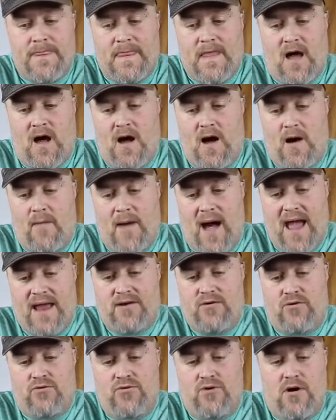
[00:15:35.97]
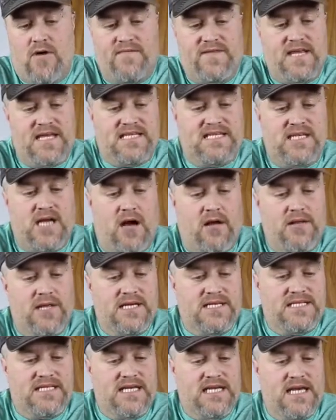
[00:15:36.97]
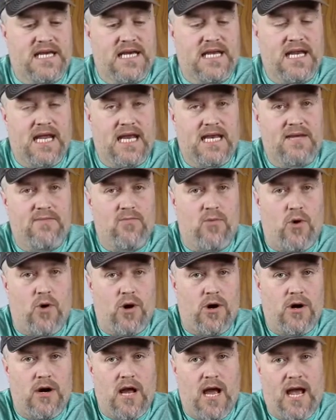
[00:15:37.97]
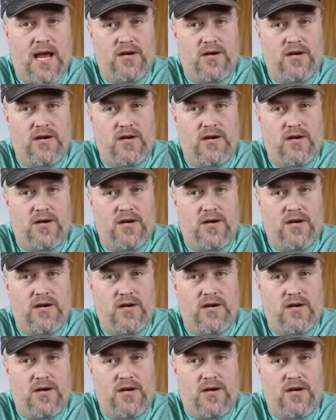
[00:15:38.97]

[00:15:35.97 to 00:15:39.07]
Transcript: I don't know if they sell this kit anymore.